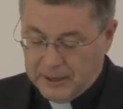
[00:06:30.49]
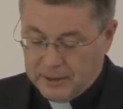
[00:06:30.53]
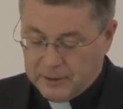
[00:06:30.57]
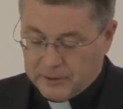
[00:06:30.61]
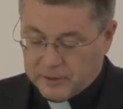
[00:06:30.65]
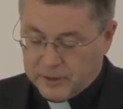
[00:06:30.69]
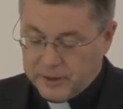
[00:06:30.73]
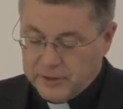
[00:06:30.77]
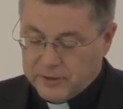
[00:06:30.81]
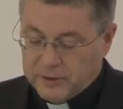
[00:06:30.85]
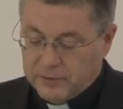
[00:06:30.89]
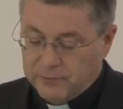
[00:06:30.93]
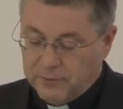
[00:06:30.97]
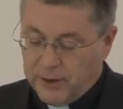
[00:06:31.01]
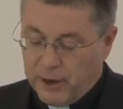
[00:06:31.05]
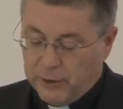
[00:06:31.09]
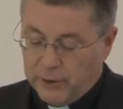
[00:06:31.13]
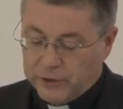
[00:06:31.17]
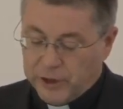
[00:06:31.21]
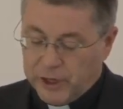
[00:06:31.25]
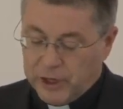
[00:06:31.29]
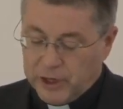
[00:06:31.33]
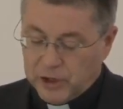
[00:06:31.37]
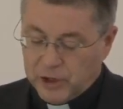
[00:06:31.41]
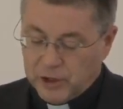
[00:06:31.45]
Since the
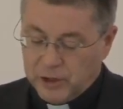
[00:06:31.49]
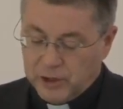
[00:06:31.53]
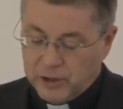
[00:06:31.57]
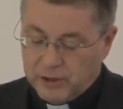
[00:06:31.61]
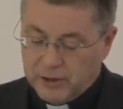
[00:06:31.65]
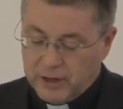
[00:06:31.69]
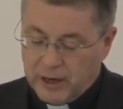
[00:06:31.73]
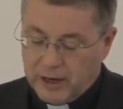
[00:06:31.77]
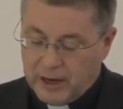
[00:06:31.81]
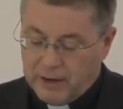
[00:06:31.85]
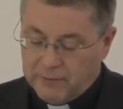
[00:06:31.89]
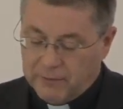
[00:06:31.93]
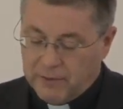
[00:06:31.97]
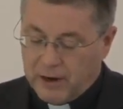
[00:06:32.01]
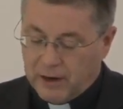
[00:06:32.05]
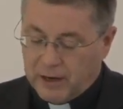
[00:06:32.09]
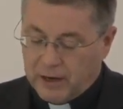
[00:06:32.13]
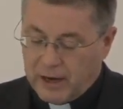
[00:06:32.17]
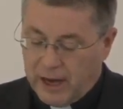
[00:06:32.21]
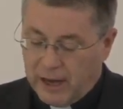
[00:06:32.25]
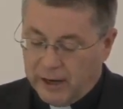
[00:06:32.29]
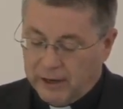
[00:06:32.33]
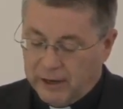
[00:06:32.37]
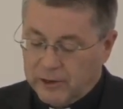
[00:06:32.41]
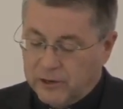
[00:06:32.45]
foundation of our
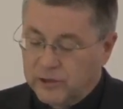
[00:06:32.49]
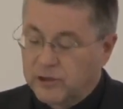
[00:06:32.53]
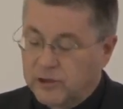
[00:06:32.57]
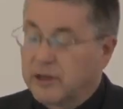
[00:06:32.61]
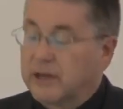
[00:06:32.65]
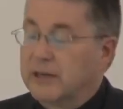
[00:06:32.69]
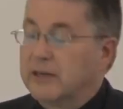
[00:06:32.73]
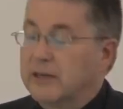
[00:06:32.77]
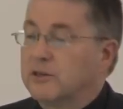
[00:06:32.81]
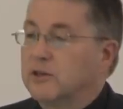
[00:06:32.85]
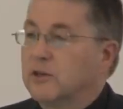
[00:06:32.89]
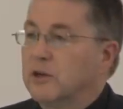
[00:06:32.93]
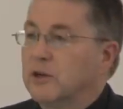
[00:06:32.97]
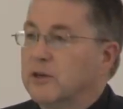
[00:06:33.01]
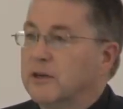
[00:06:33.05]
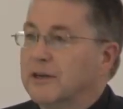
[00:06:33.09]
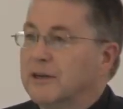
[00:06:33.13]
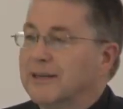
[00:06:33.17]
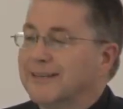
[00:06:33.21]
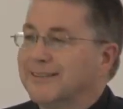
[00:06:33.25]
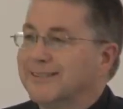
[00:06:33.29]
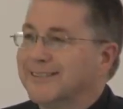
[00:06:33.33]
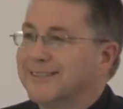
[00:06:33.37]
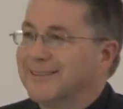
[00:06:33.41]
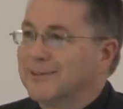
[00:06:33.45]
college,
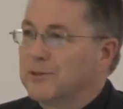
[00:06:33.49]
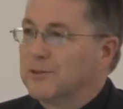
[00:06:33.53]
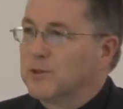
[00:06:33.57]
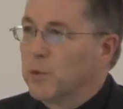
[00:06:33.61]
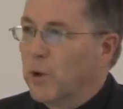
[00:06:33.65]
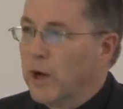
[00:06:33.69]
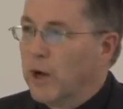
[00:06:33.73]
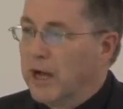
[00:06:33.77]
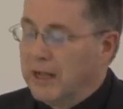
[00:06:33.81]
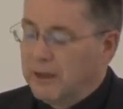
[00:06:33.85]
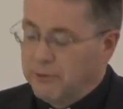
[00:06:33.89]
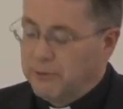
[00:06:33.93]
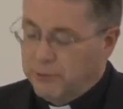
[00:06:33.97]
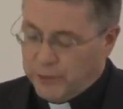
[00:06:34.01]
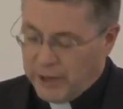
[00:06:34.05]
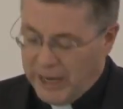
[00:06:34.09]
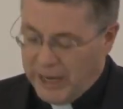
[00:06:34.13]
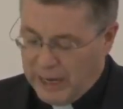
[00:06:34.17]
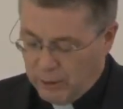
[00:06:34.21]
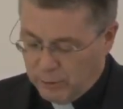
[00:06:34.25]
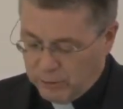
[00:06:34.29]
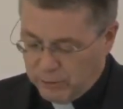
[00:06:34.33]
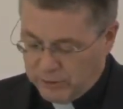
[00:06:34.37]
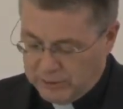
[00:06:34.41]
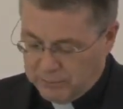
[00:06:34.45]

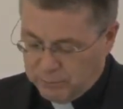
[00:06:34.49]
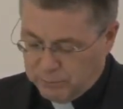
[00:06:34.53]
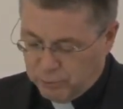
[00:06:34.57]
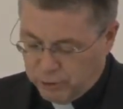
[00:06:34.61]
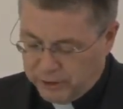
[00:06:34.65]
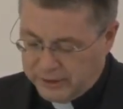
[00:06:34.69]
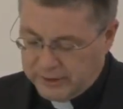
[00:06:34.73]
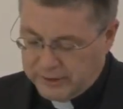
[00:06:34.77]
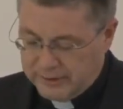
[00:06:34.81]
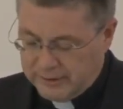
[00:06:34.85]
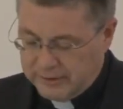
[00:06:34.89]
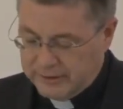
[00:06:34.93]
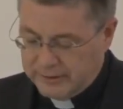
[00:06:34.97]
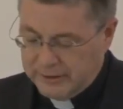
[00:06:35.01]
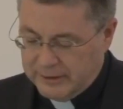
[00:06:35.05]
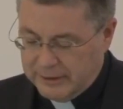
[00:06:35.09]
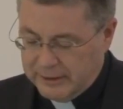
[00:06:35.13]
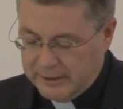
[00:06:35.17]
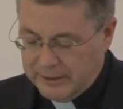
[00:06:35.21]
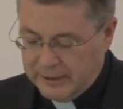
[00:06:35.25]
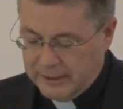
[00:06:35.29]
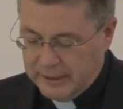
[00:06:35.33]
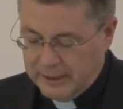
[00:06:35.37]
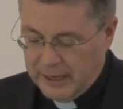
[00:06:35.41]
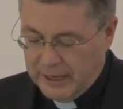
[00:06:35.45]
12,000 priests
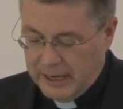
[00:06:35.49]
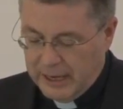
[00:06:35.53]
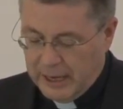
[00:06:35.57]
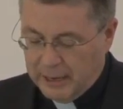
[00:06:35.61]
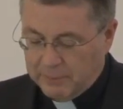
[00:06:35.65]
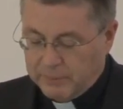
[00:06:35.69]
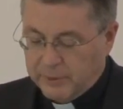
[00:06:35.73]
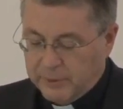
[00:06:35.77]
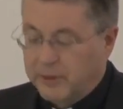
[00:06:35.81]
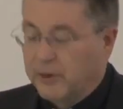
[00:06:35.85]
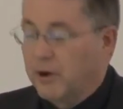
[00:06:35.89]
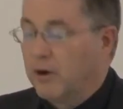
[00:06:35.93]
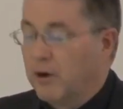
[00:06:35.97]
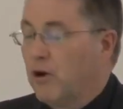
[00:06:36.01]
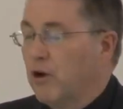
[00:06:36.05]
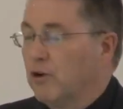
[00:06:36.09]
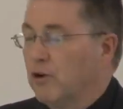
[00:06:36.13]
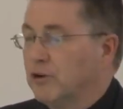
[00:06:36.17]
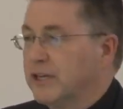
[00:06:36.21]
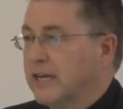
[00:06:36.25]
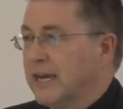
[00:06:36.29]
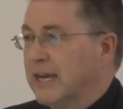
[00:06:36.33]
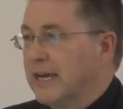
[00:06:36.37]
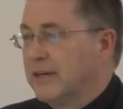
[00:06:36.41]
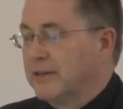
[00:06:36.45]
have been
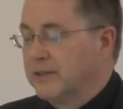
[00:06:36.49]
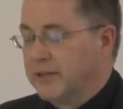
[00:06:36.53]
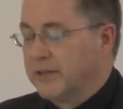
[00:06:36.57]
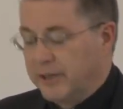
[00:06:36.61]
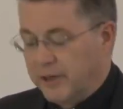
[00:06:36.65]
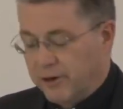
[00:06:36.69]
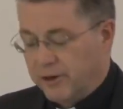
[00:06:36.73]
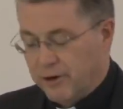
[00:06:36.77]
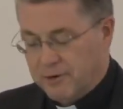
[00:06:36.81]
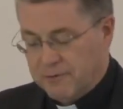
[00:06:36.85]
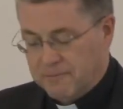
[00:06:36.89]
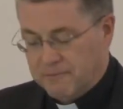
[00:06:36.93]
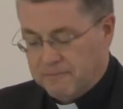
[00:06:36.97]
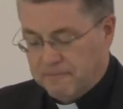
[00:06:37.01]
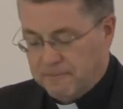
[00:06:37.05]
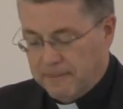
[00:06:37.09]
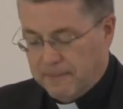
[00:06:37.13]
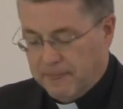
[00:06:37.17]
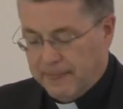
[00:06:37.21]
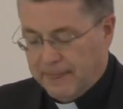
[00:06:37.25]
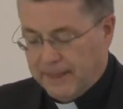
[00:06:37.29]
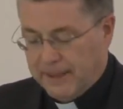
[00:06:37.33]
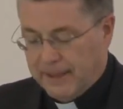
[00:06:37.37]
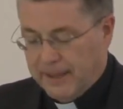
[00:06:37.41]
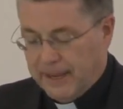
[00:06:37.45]
ordained here
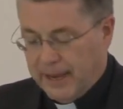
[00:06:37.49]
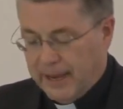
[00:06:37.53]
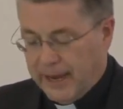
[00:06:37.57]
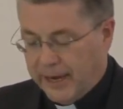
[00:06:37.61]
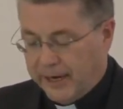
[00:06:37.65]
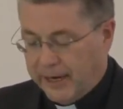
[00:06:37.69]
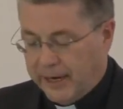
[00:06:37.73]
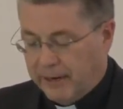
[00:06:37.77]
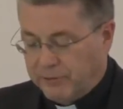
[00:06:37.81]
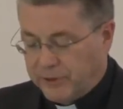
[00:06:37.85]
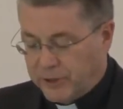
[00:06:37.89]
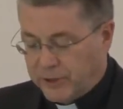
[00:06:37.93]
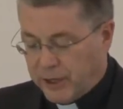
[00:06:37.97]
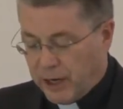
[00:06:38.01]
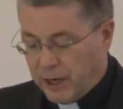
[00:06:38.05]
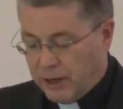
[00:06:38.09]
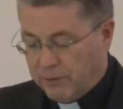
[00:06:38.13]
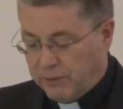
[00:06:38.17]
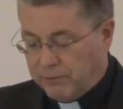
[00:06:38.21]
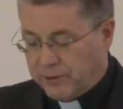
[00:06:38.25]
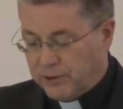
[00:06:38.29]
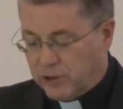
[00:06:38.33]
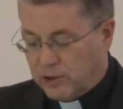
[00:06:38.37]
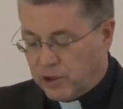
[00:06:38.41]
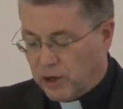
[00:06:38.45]
and have
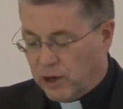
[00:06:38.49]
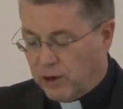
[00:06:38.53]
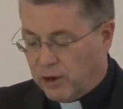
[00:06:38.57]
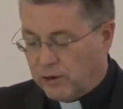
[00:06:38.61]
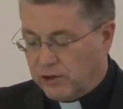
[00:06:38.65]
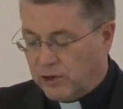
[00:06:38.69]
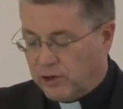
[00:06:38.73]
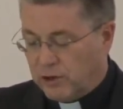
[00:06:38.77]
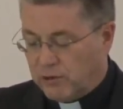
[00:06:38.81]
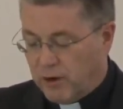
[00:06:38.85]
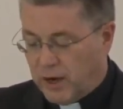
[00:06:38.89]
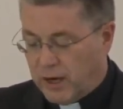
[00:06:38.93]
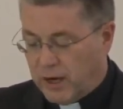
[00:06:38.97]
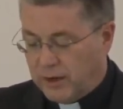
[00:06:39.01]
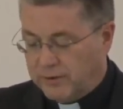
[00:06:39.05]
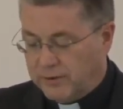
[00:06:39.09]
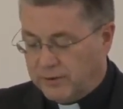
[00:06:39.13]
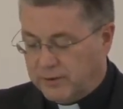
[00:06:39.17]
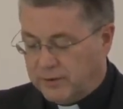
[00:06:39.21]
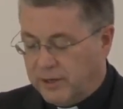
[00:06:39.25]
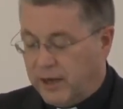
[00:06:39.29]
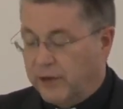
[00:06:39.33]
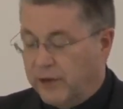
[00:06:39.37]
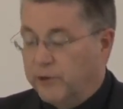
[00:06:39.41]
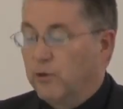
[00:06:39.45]
served the church
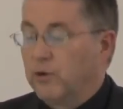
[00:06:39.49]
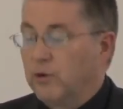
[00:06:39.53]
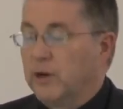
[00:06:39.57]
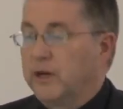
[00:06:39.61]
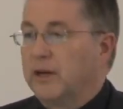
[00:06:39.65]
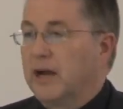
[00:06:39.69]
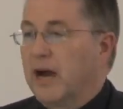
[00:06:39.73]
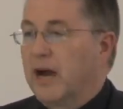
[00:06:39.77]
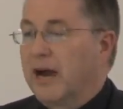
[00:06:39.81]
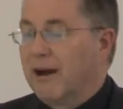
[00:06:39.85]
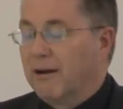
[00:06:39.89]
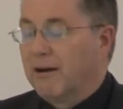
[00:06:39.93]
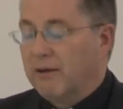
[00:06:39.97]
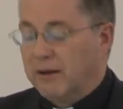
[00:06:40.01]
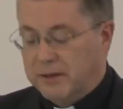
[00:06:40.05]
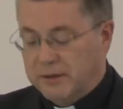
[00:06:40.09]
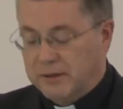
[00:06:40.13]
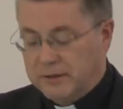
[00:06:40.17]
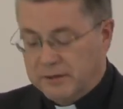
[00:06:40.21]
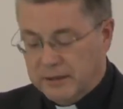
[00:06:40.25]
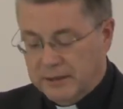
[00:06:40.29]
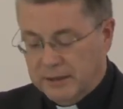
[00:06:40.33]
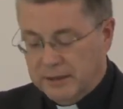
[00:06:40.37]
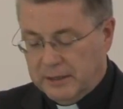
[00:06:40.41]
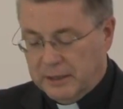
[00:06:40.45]
across not only
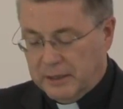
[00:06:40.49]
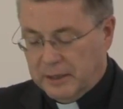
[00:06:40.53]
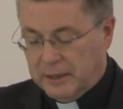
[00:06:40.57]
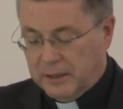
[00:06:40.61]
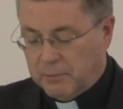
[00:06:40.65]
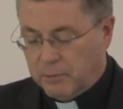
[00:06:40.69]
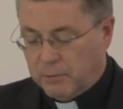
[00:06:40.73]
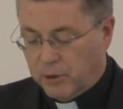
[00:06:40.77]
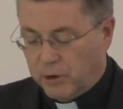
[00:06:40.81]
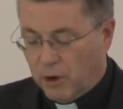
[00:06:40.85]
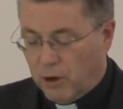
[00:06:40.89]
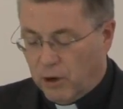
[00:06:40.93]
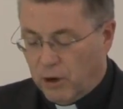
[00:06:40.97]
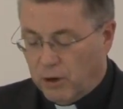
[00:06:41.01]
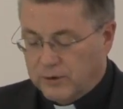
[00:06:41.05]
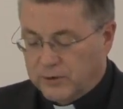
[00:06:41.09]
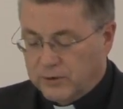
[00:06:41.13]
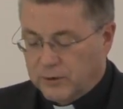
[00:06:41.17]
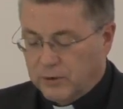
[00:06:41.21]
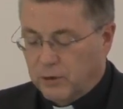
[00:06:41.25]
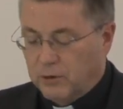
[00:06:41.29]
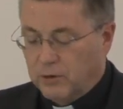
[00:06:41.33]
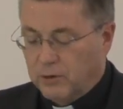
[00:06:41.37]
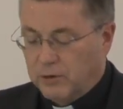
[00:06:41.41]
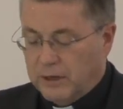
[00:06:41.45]
Ireland, but
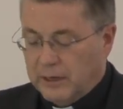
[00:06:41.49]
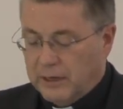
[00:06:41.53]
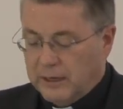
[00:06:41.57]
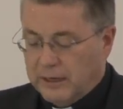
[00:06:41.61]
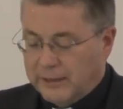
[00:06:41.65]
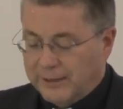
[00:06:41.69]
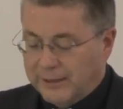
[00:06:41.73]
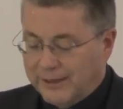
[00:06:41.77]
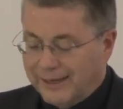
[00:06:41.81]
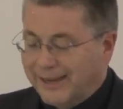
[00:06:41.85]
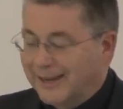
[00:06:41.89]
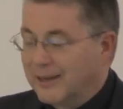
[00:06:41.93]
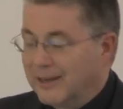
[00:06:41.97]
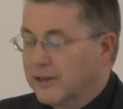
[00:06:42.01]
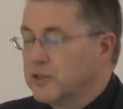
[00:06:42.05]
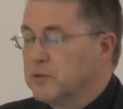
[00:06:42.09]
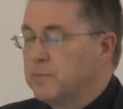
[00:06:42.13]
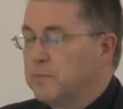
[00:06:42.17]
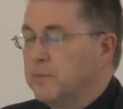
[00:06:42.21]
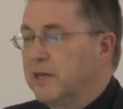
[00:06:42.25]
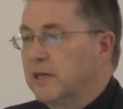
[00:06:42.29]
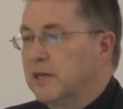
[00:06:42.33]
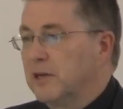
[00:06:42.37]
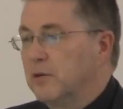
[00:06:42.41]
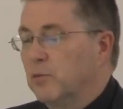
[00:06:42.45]
also the
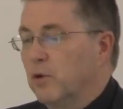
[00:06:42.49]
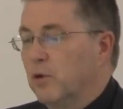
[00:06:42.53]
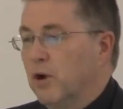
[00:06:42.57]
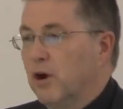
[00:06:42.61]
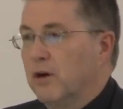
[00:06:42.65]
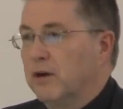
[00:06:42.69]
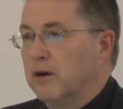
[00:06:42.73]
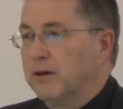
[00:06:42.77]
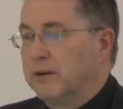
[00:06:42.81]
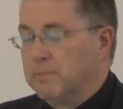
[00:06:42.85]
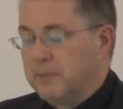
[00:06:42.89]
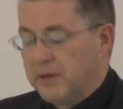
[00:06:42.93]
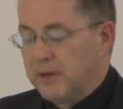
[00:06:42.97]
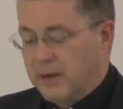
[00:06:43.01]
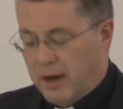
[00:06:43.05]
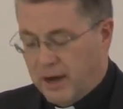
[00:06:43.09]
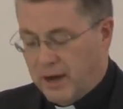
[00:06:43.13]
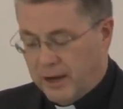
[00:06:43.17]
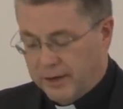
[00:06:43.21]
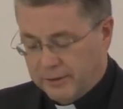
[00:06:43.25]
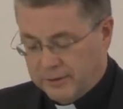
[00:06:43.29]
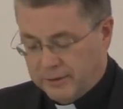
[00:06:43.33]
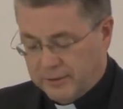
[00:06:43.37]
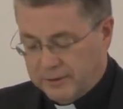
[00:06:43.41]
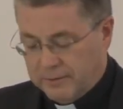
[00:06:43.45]
English-speaking world and
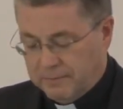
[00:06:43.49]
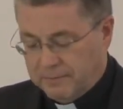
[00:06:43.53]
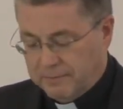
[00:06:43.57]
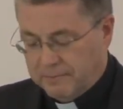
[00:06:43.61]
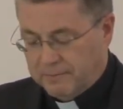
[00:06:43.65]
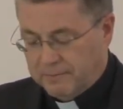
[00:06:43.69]
beyond.